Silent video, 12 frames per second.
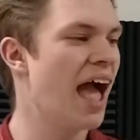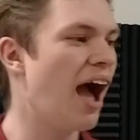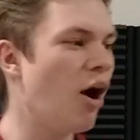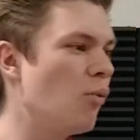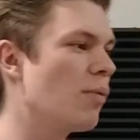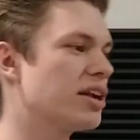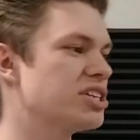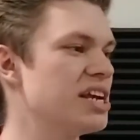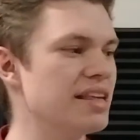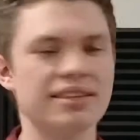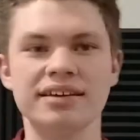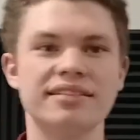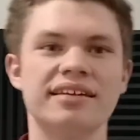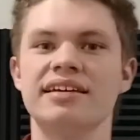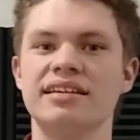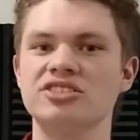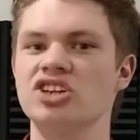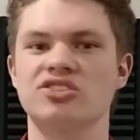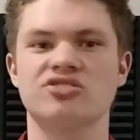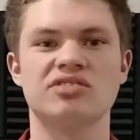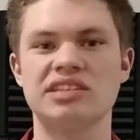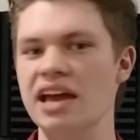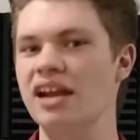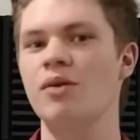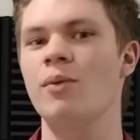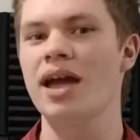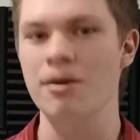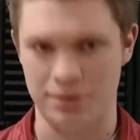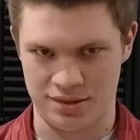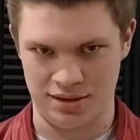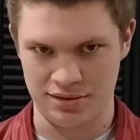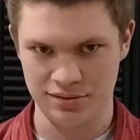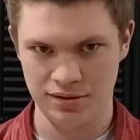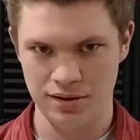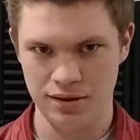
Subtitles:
how much he thinks he can just get away with it.